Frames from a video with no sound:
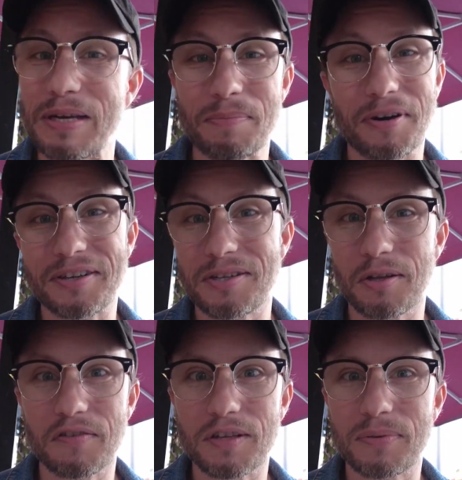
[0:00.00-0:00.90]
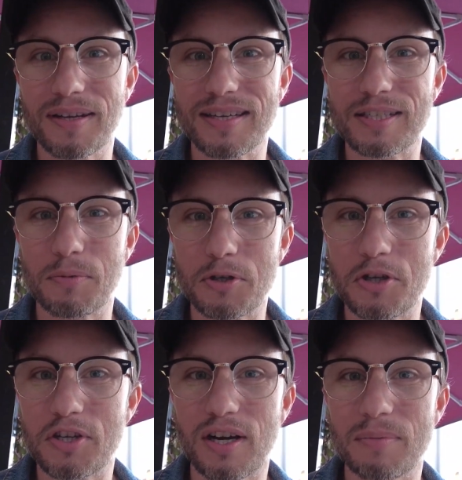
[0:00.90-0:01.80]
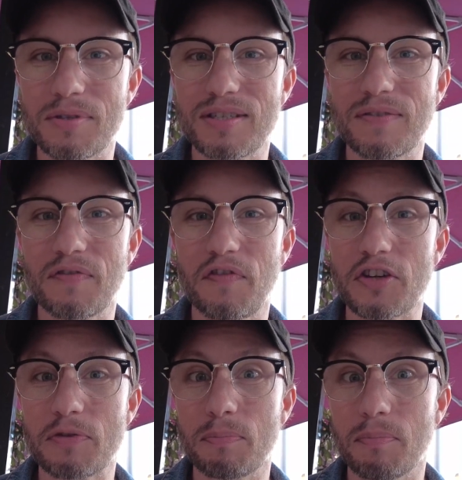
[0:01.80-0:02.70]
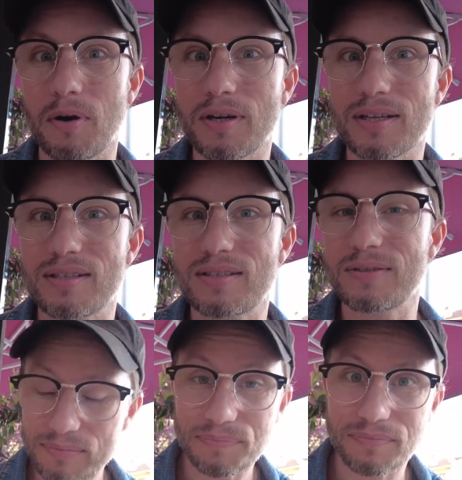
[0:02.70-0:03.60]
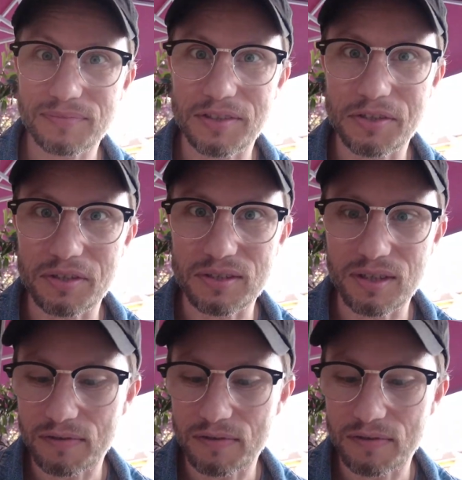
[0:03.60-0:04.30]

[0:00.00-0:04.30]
meat markets all over the place, butcher shops, fish markets. It's good stuff.